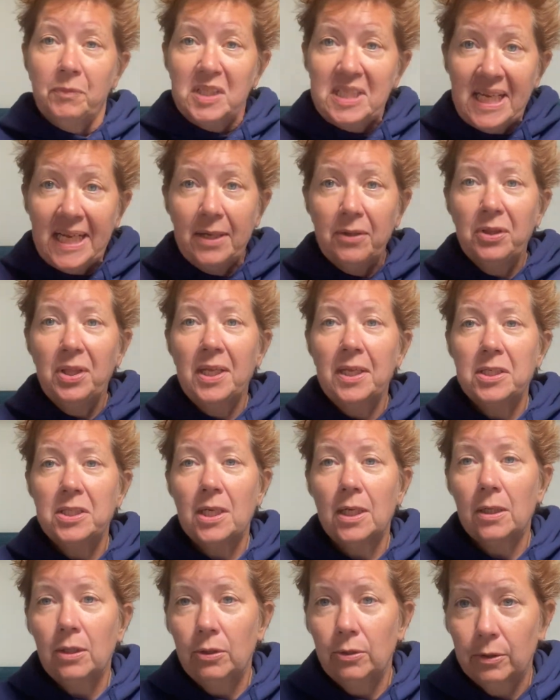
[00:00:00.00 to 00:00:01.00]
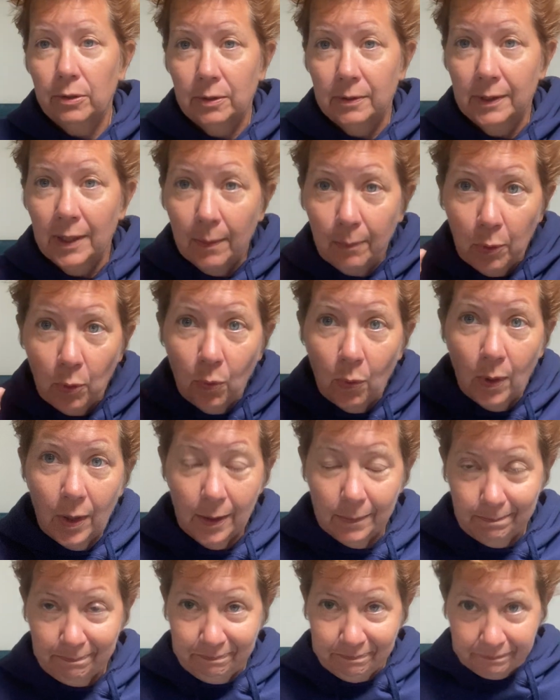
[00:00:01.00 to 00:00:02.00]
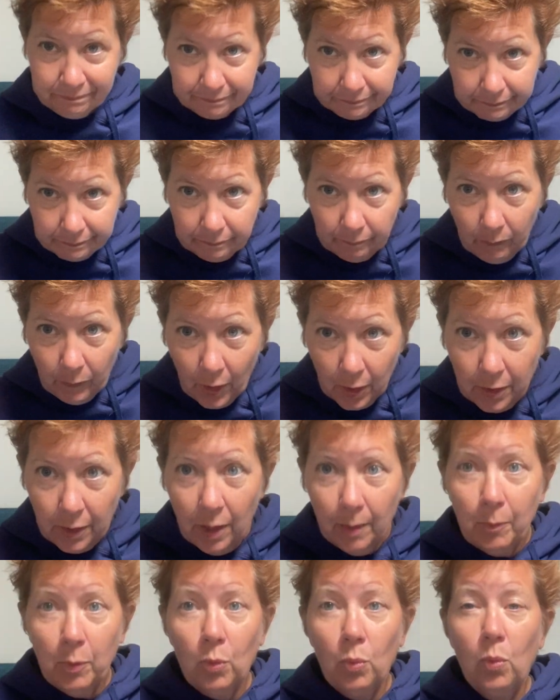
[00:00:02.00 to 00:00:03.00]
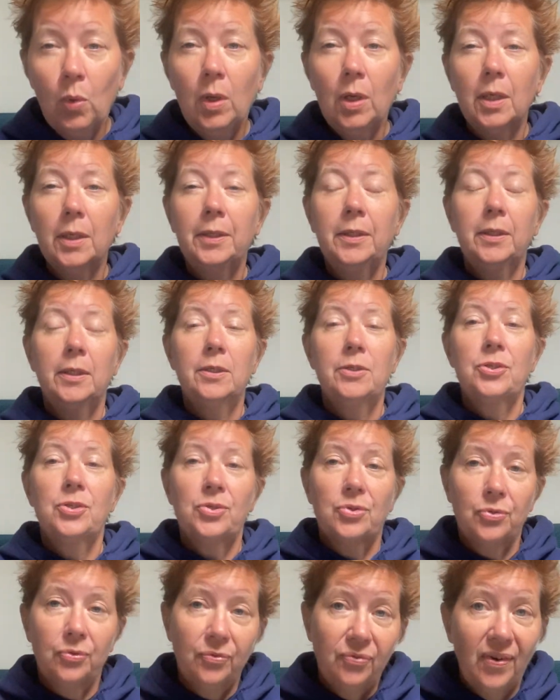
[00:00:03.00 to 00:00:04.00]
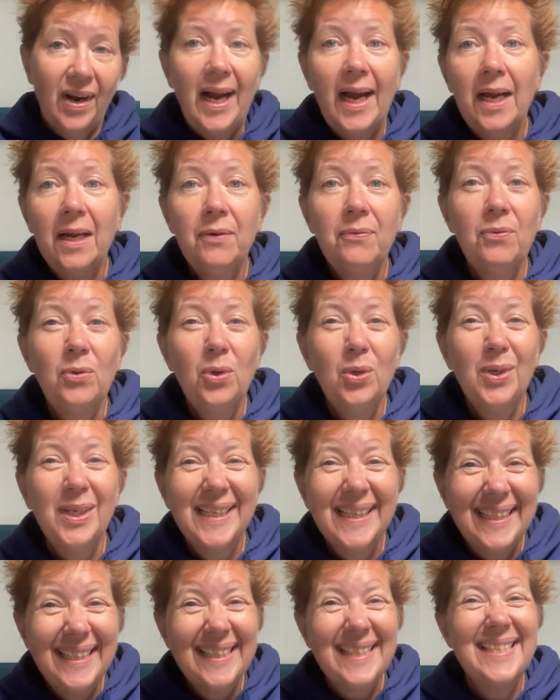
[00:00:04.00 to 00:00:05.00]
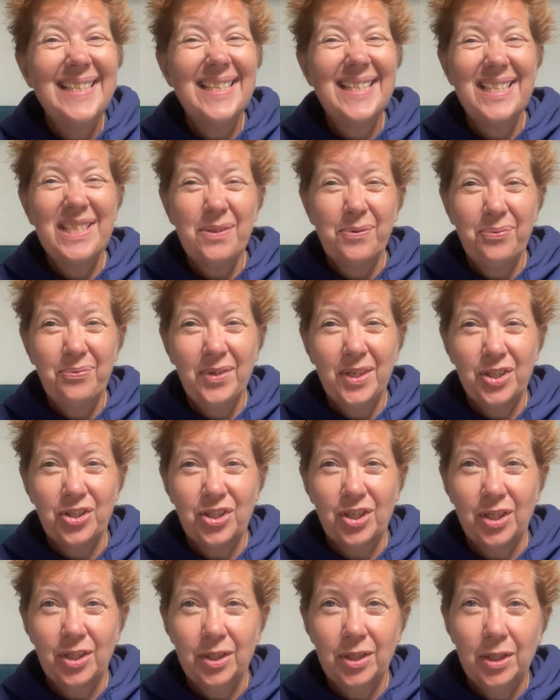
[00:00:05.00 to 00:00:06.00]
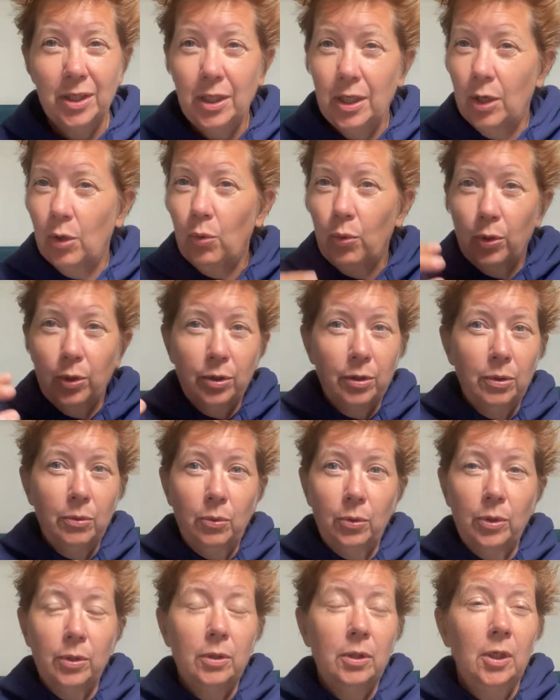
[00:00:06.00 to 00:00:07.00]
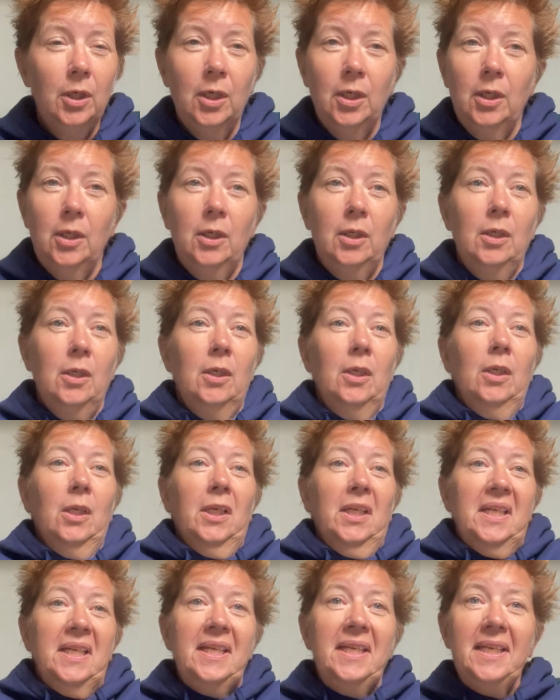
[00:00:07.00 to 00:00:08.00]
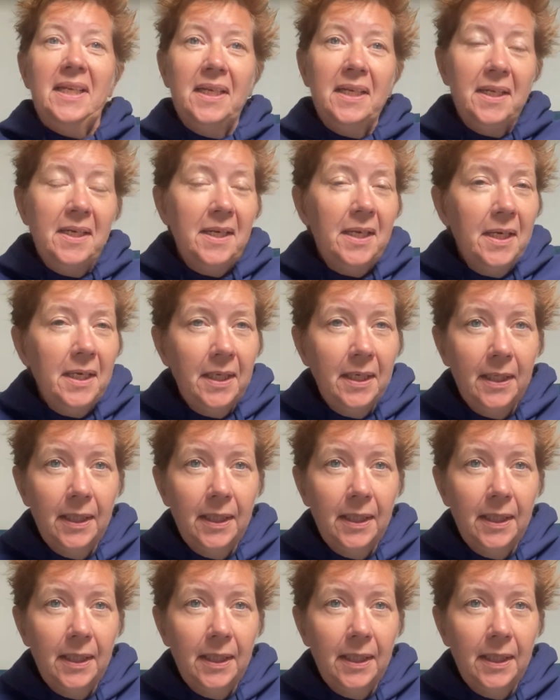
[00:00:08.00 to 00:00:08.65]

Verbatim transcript: 10 things I learned. Number one, number one, survival is sufficient. You know, we're, we're in,